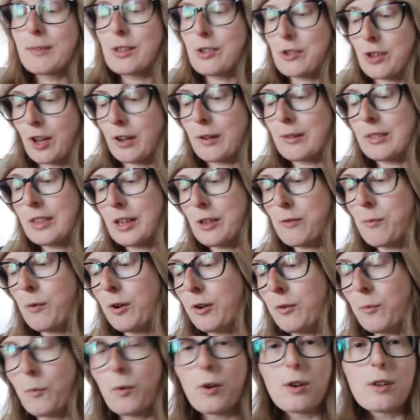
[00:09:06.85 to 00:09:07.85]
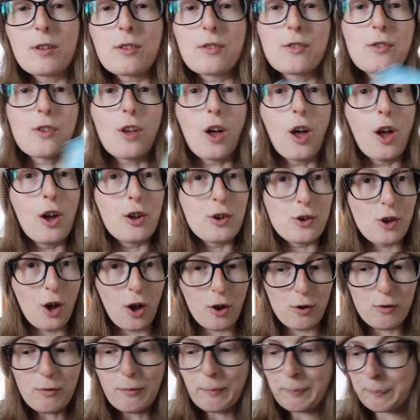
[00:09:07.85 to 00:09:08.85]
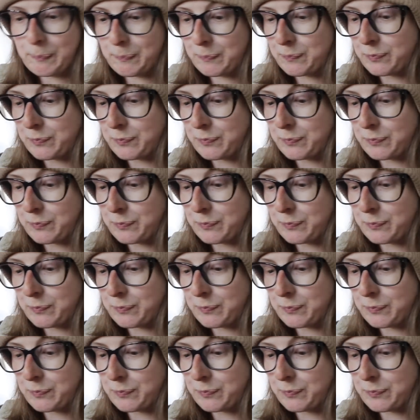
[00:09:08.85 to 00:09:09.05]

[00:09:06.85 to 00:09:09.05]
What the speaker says: So this one was a no.